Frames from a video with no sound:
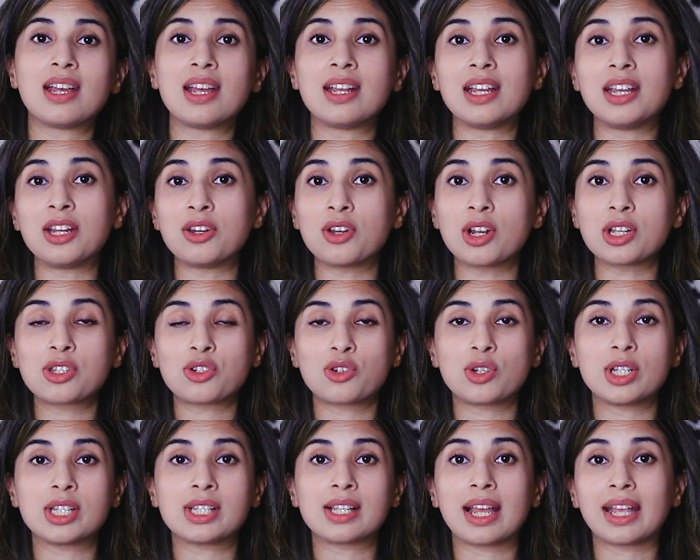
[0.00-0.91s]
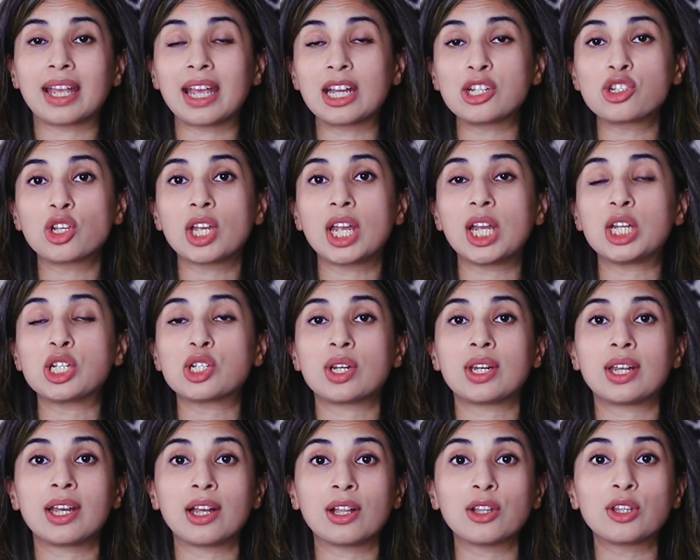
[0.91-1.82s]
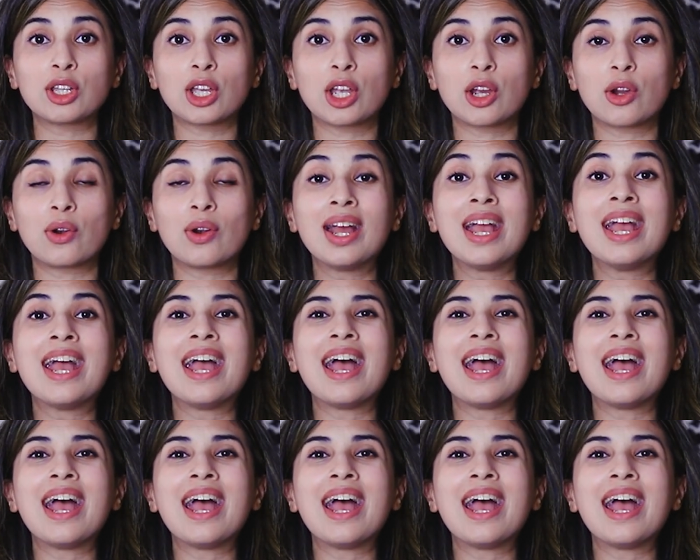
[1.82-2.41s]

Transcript: in industries like education, healthcare,